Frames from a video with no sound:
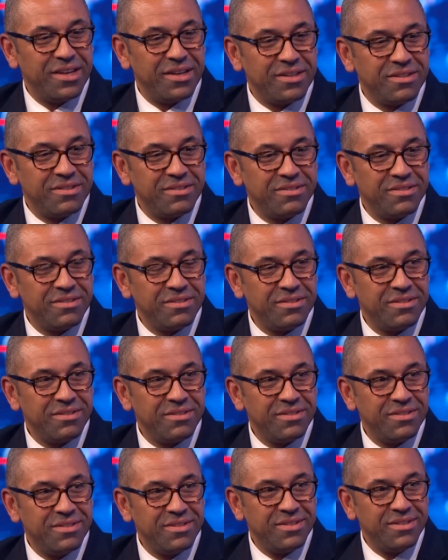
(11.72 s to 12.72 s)
Yeah.
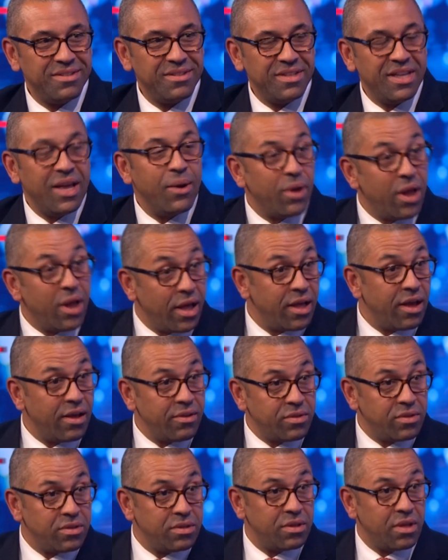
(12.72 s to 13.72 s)
Well,
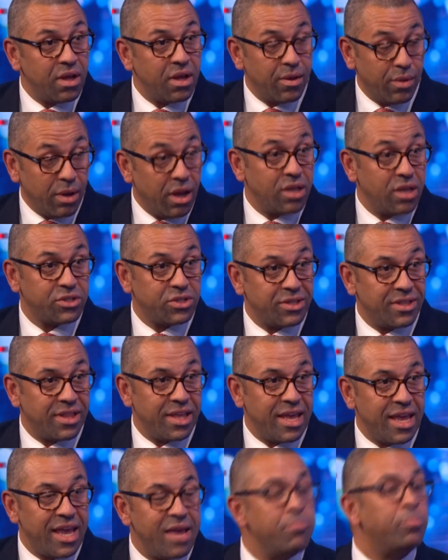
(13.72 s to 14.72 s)
I will answer
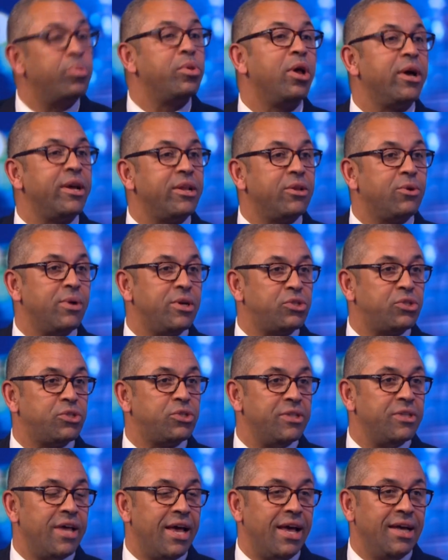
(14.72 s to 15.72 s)
the implied
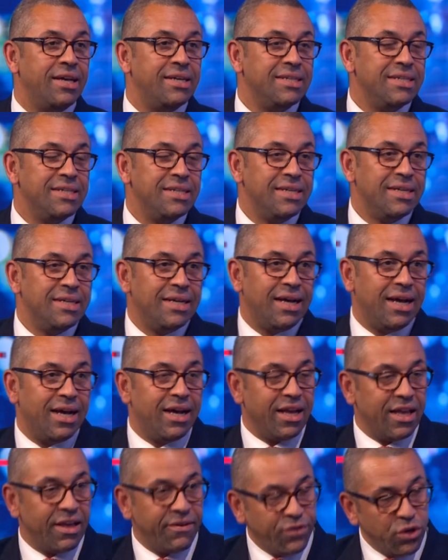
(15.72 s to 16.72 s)
question then.
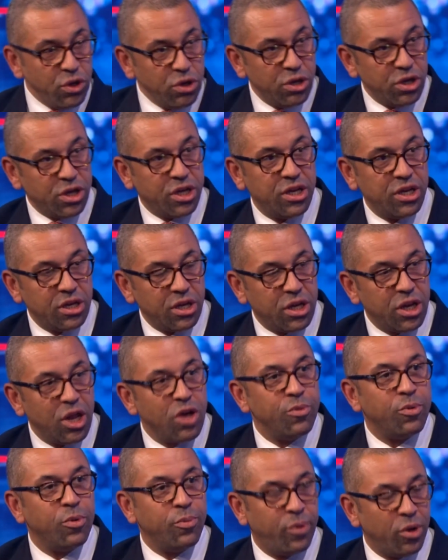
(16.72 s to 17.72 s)
If you look at
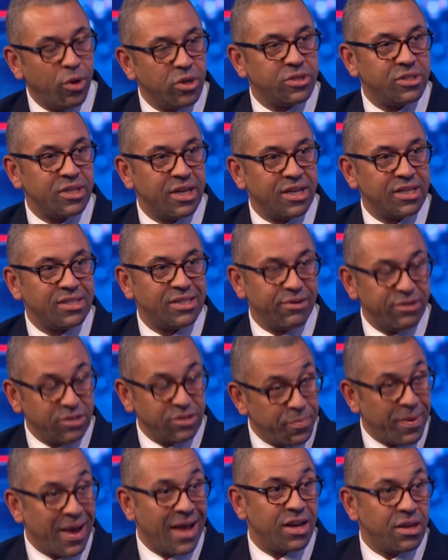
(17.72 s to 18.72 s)
global politics, there
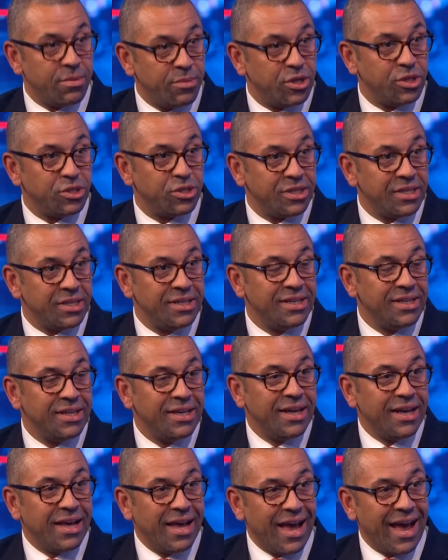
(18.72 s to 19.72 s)
is a pattern emerging,
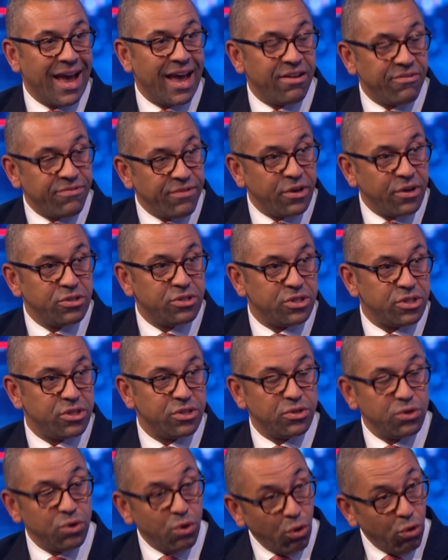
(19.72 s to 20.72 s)
and
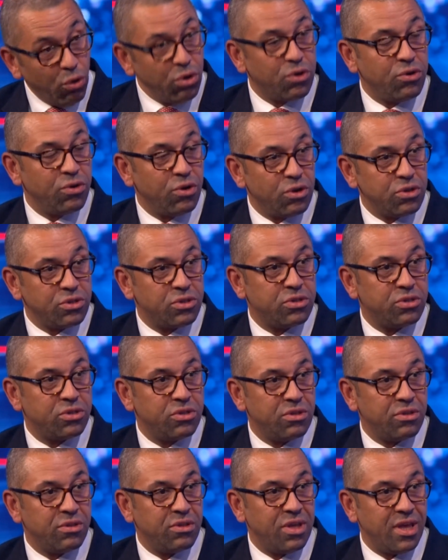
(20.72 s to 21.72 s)
voters all
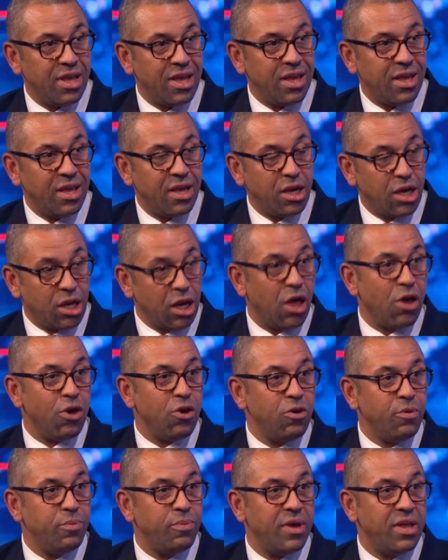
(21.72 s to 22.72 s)
across the
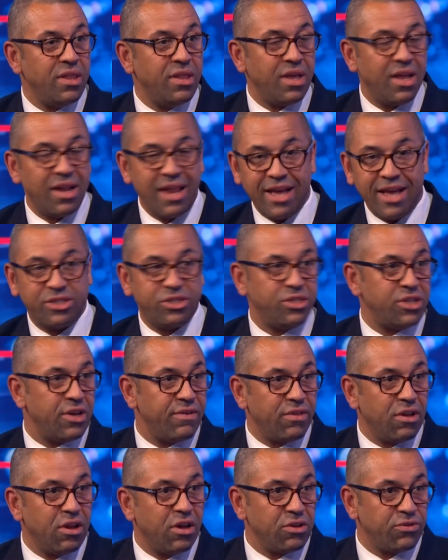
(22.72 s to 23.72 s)
globe in the elections
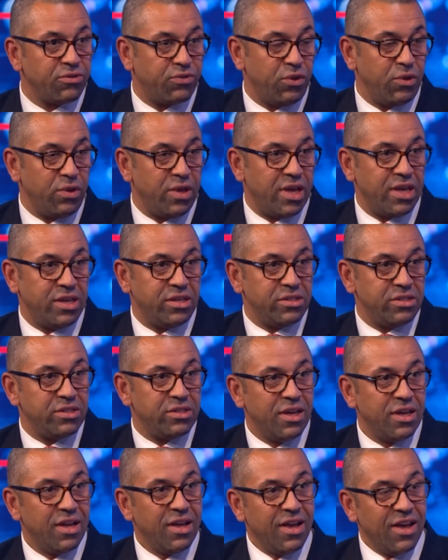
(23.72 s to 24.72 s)
over the last few
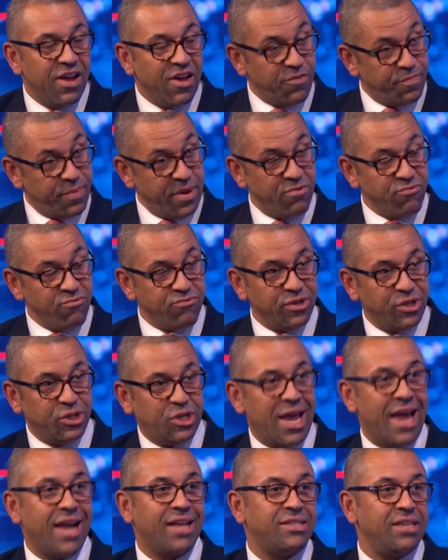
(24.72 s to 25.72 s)
years have been
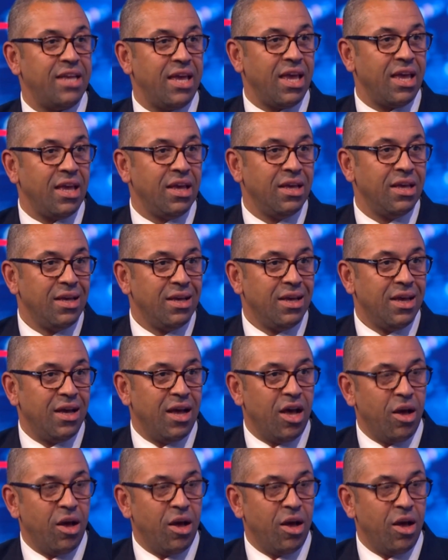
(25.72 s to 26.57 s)
rejecting